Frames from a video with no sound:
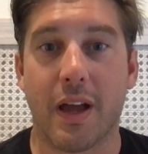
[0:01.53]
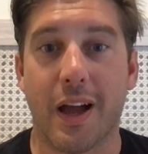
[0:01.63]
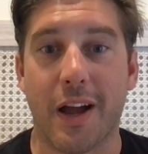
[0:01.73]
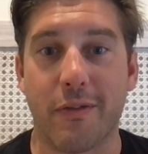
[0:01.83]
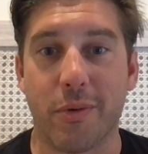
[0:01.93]

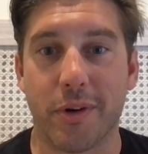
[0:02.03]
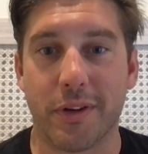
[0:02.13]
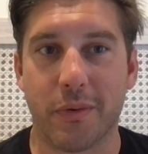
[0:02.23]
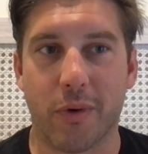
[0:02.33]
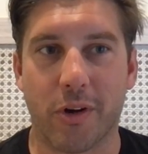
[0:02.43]
Hi, everyone,
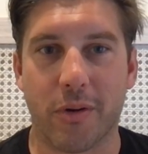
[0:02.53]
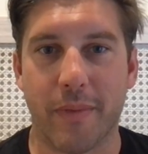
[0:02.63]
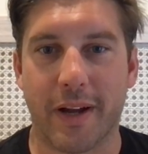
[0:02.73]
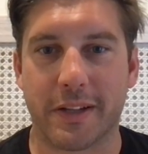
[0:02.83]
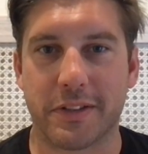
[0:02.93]
and welcome
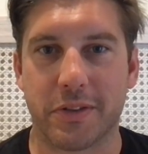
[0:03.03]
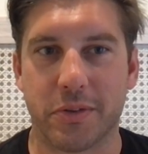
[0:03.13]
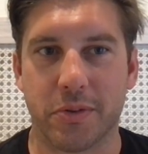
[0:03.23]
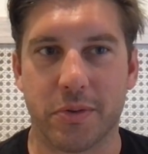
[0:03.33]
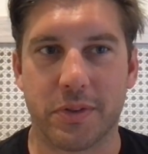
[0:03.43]
back
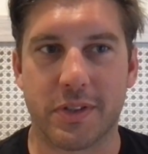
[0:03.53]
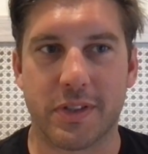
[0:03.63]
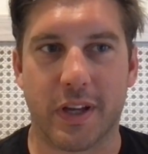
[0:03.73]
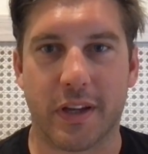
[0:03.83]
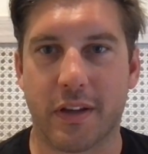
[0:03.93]
to
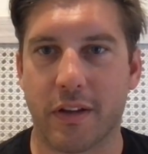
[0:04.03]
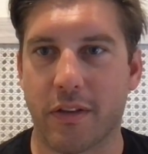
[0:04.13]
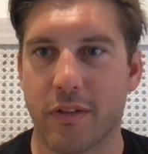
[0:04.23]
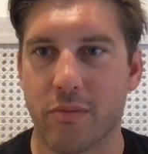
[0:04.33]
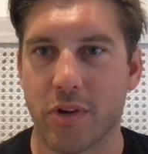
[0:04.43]
Psych
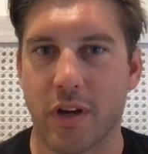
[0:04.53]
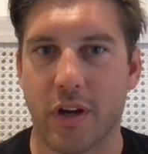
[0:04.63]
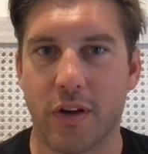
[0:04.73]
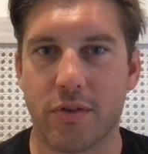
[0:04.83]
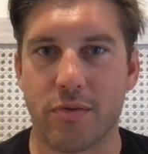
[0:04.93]

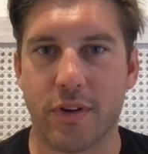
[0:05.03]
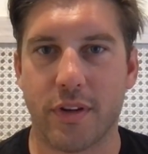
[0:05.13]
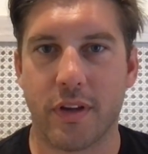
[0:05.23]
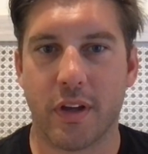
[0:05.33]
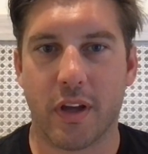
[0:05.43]

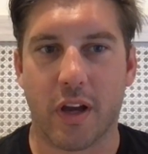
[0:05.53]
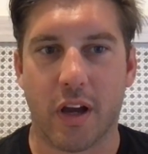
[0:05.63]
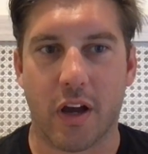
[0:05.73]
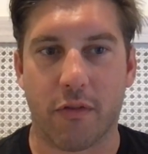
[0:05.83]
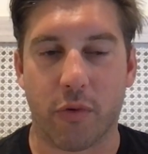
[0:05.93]
300
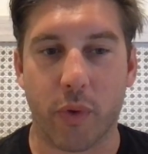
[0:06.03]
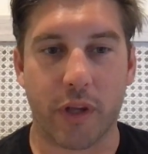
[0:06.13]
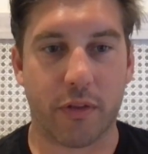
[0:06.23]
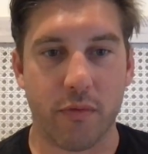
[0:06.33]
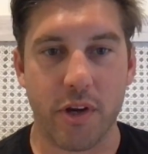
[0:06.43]
for
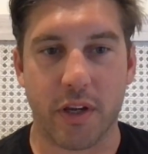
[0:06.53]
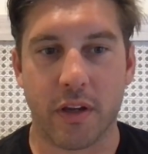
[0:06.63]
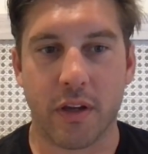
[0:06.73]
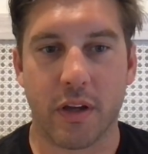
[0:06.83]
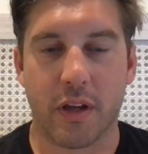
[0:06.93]
week three.
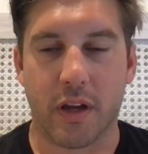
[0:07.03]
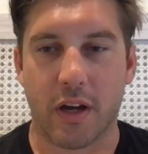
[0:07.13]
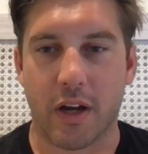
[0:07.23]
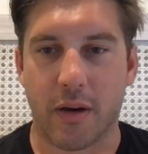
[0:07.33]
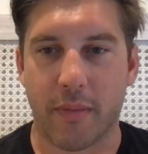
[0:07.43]

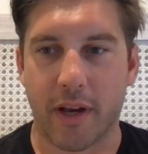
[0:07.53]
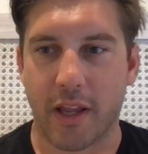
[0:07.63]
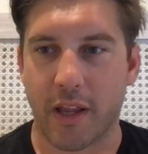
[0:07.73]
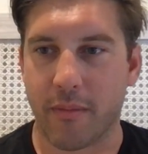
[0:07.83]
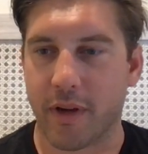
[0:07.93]
My
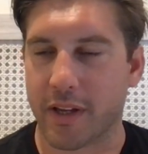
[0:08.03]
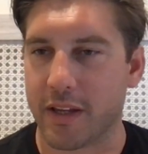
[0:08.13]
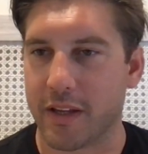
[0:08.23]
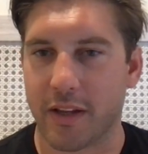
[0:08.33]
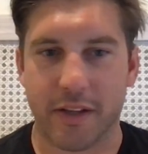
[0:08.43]
name,
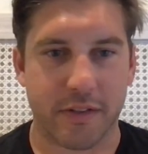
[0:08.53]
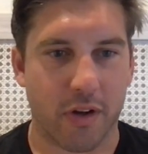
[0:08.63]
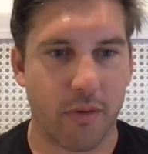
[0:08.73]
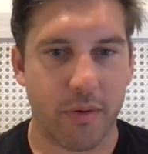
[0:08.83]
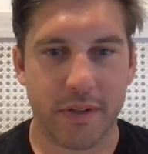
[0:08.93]
again, as
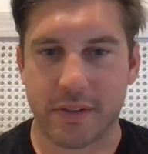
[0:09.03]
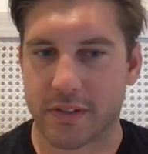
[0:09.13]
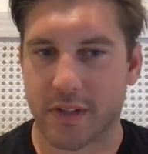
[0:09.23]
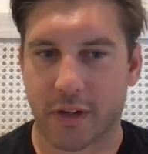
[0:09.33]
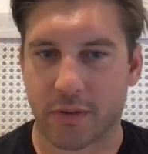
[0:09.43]
always, is
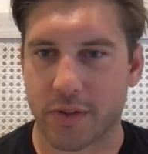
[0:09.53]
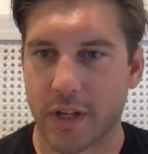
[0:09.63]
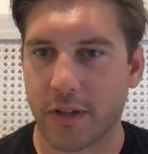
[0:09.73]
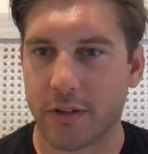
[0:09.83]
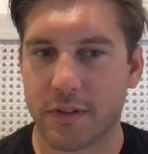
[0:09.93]
Dr.
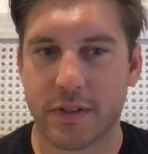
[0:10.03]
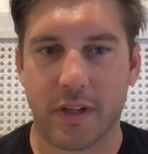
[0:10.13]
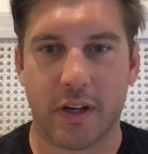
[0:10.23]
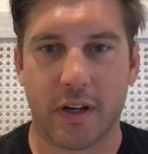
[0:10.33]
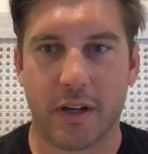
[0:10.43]
Sellers,
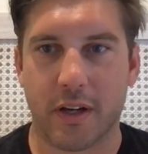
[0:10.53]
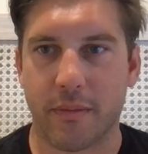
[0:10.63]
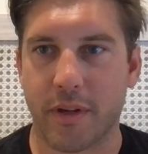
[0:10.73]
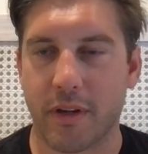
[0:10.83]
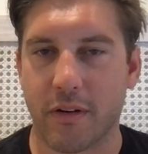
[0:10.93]
and I'm
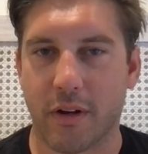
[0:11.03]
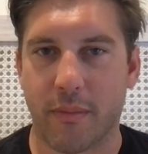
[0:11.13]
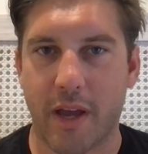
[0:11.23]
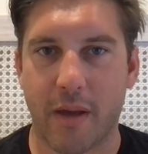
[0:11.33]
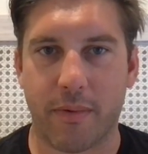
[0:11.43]
here and I'm
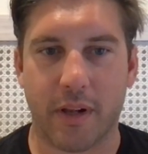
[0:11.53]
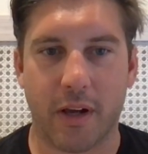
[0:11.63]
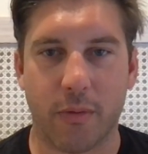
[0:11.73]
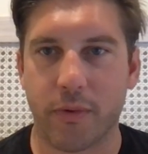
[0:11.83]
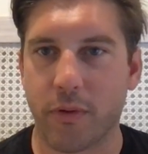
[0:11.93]
happy to
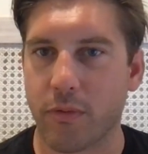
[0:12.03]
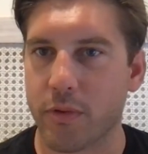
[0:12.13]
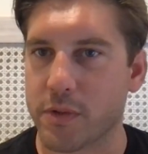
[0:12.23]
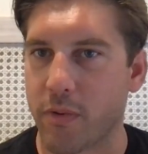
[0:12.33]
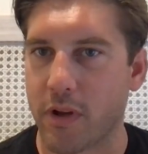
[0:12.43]
help you through
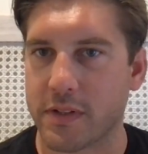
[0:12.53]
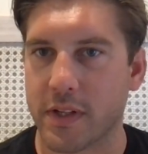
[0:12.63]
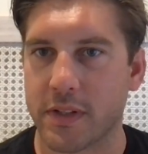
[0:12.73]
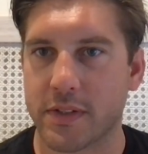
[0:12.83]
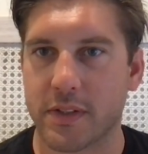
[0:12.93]
this
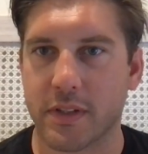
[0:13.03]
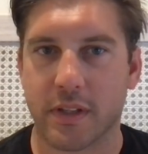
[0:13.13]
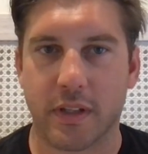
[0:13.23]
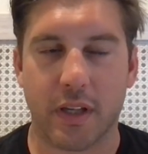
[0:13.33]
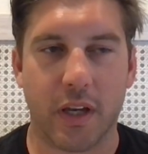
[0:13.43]
process
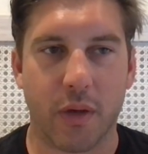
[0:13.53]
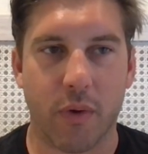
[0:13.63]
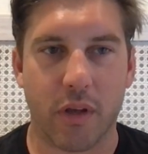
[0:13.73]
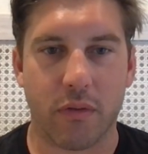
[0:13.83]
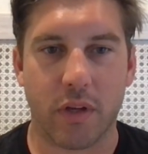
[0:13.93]
in any
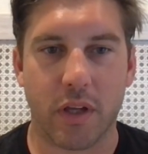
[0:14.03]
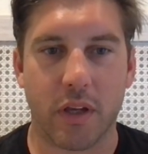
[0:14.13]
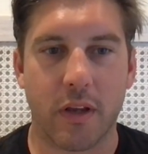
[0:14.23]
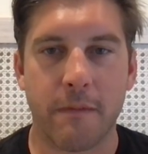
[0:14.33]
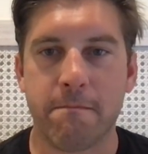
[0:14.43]
way you need.